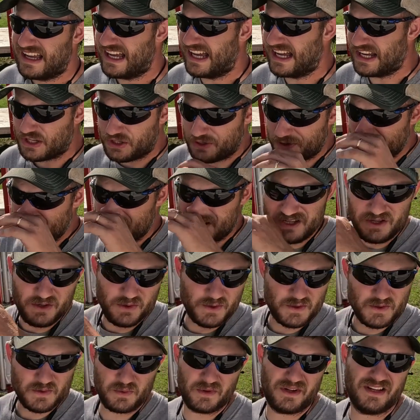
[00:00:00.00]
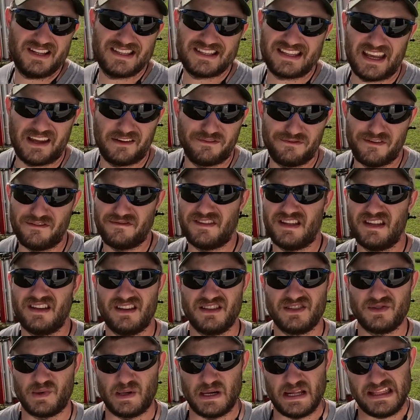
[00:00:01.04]
a good used one's
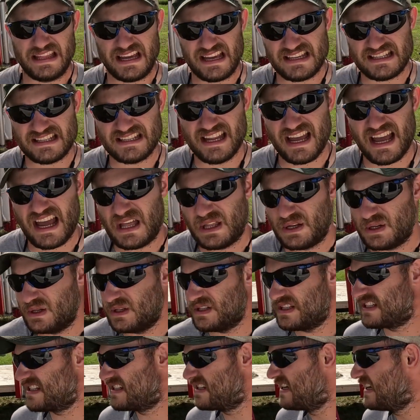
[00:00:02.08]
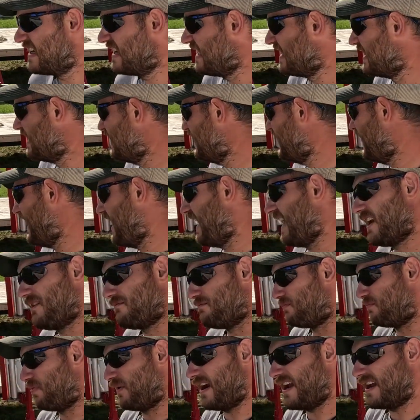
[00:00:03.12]
$15,000 to $20,000,
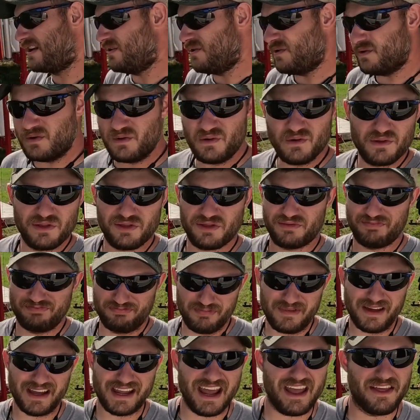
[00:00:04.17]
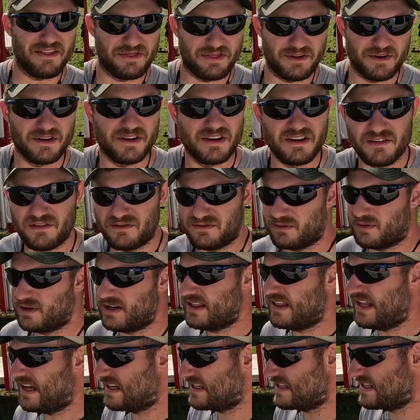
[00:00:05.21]
and brand new, again, $30,000 to
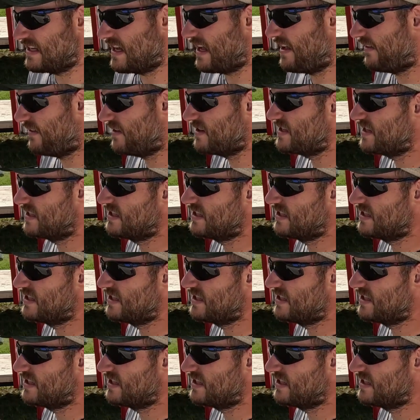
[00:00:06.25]
$40,000.